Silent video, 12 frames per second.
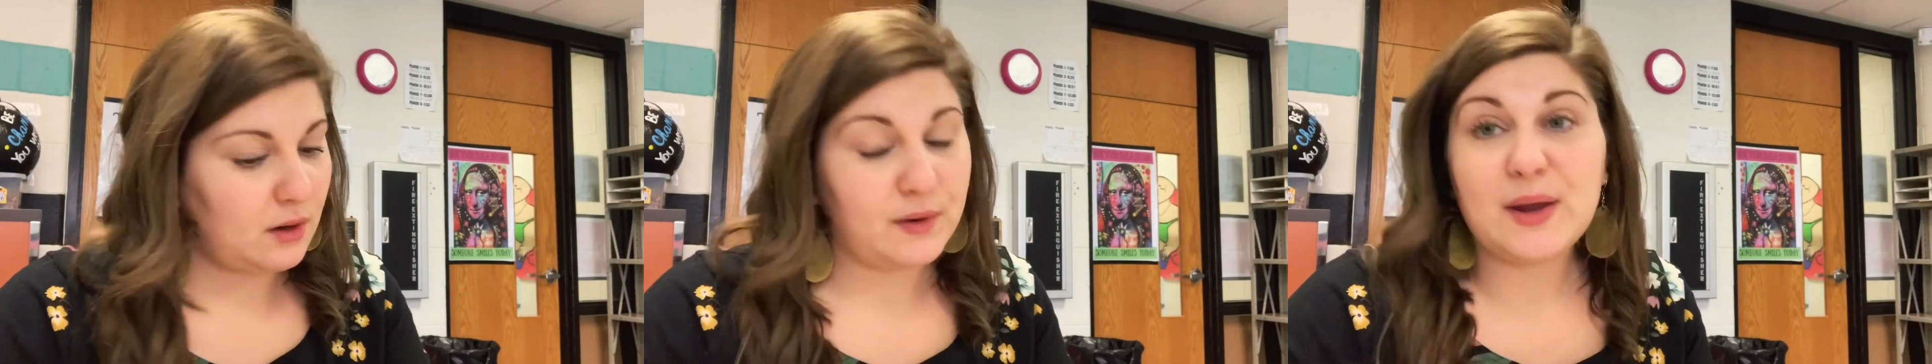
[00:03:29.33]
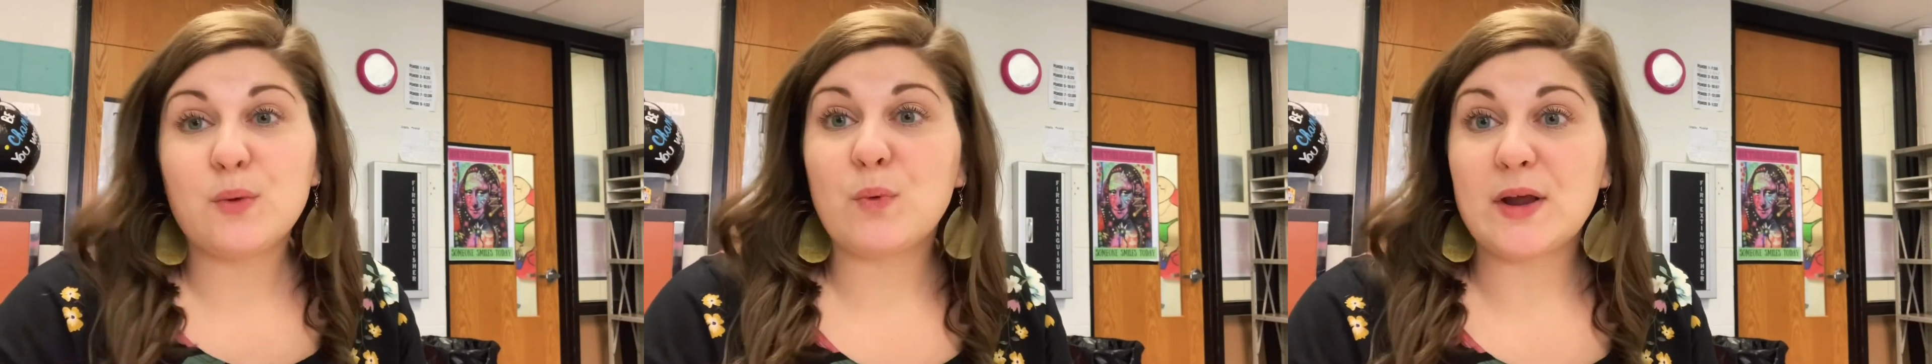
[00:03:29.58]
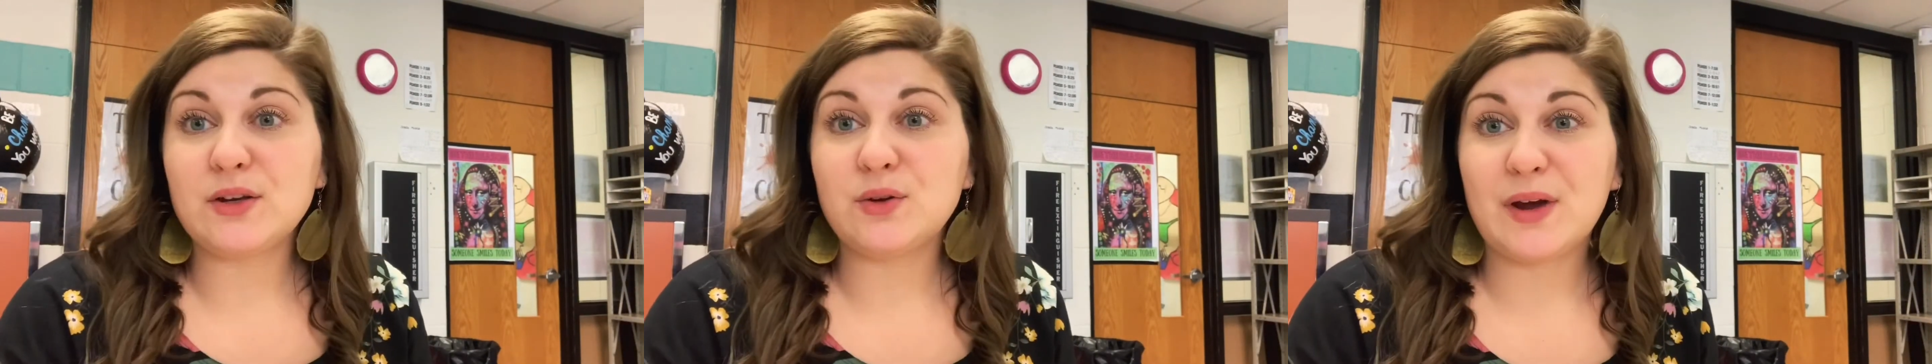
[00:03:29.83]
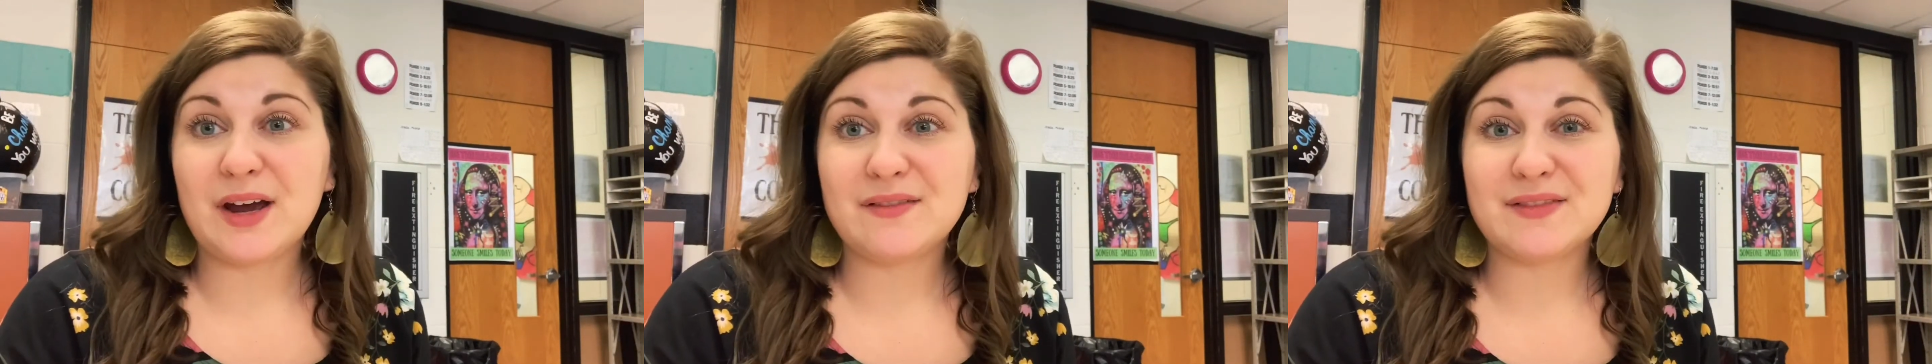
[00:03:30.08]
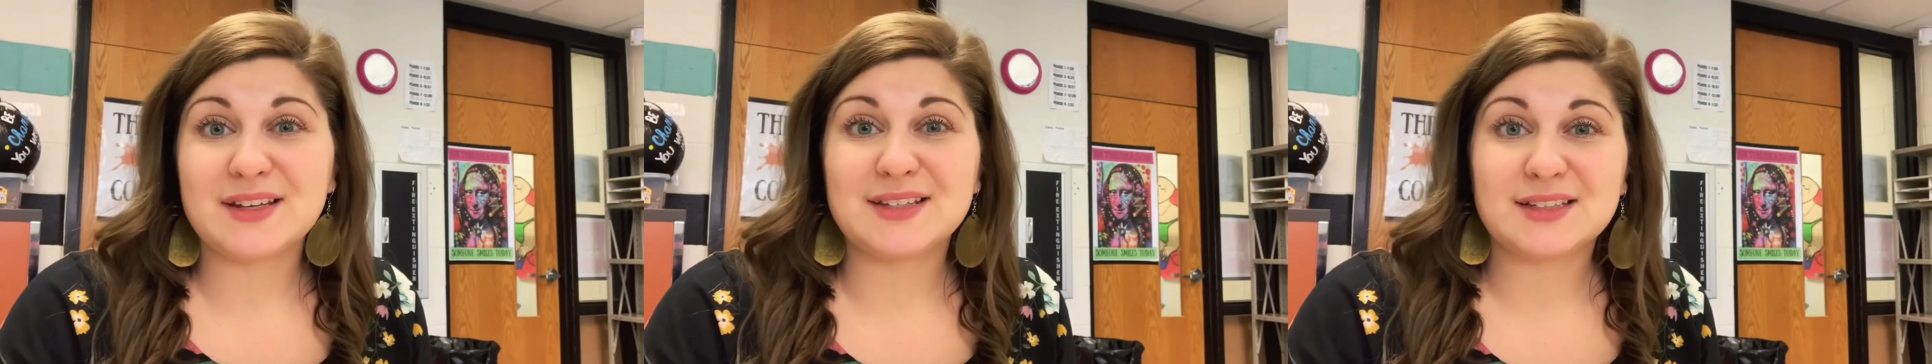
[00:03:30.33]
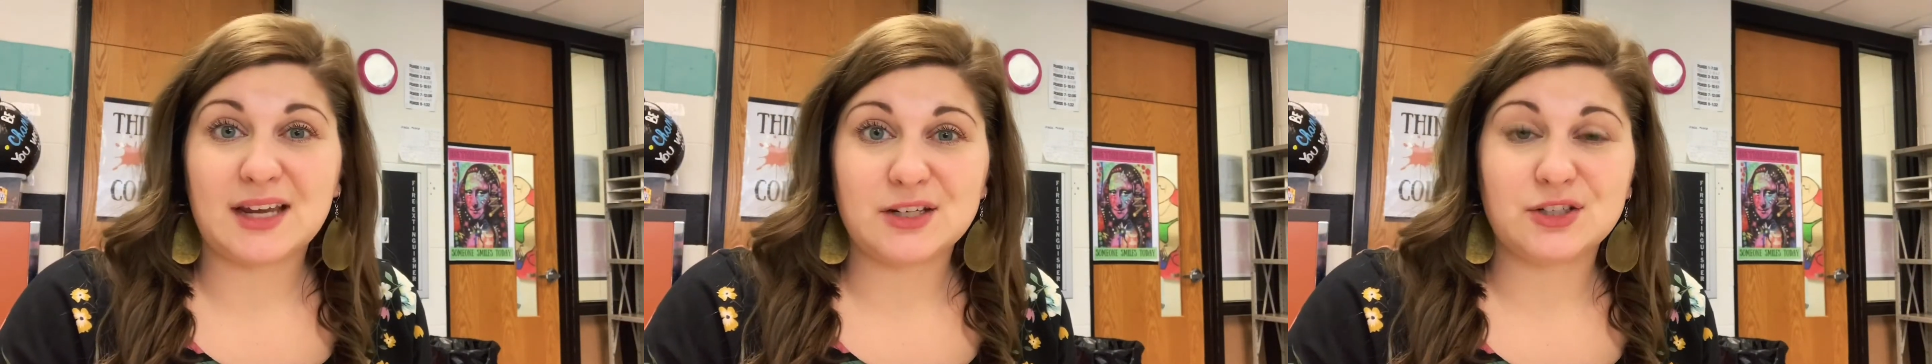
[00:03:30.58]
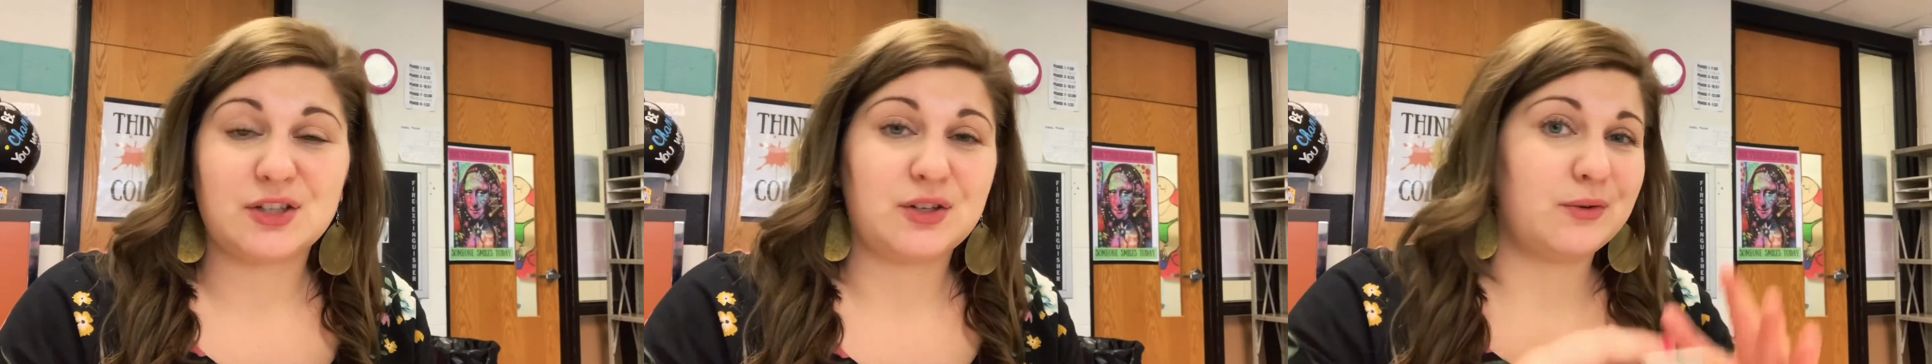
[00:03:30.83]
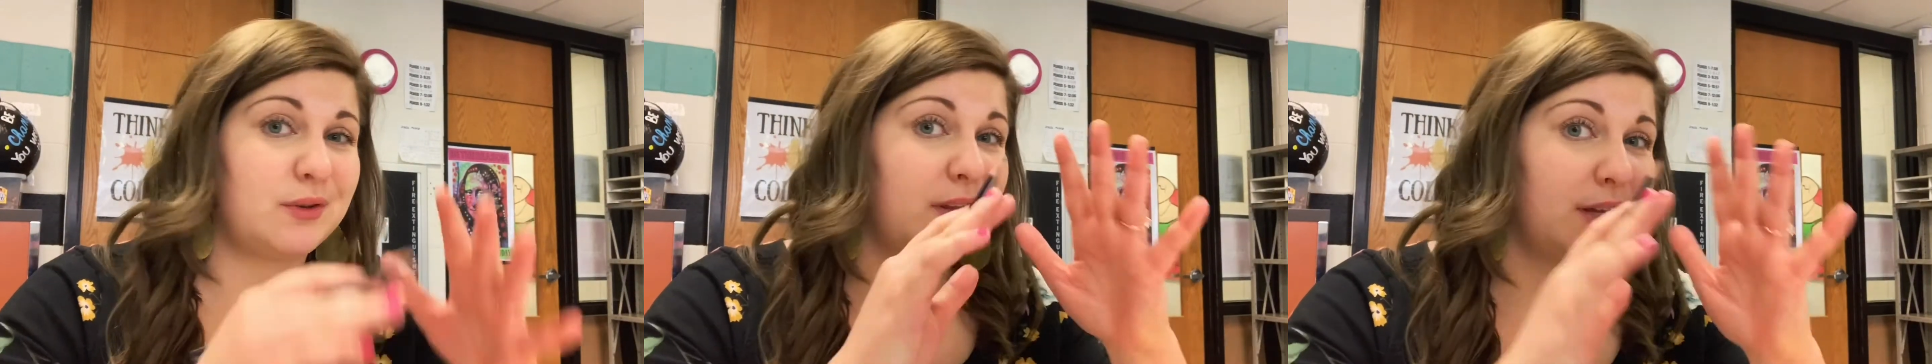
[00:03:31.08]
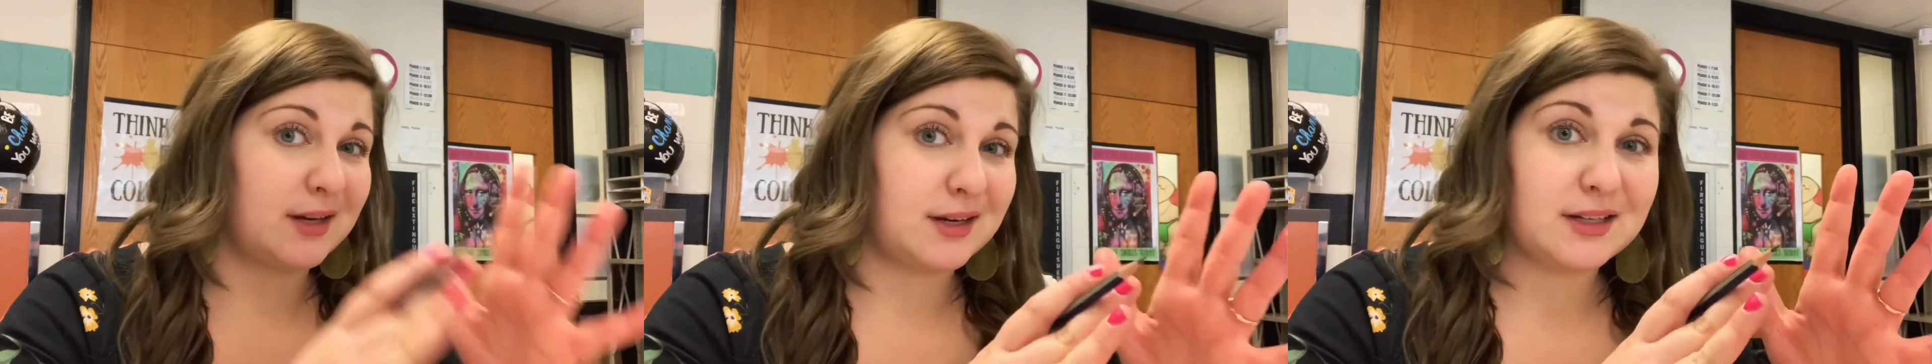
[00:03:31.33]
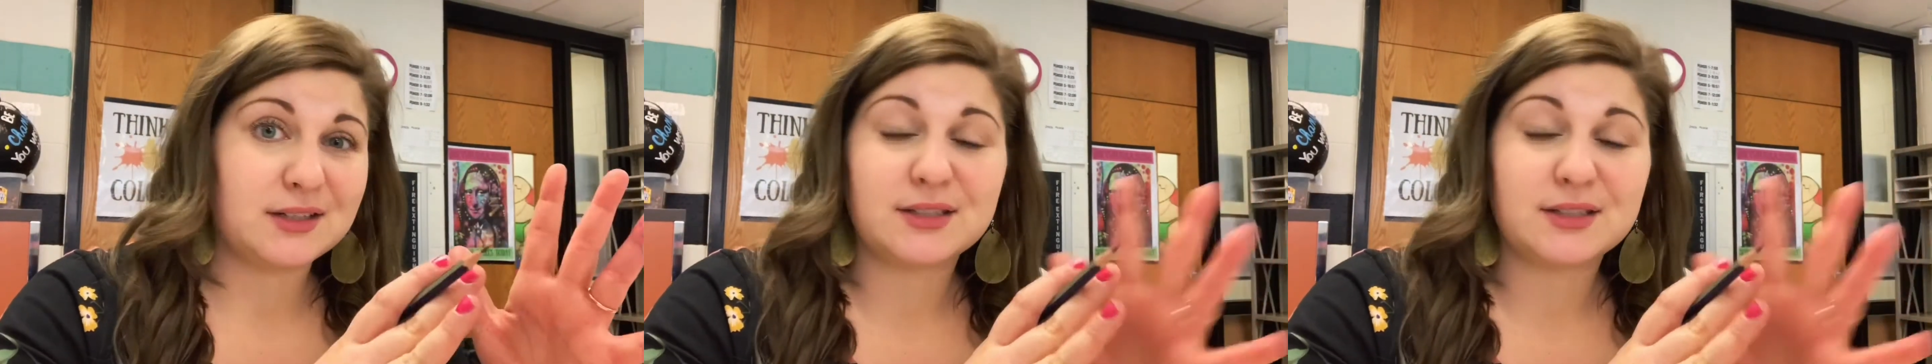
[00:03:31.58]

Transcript: Okay, when you have a sketch that you think is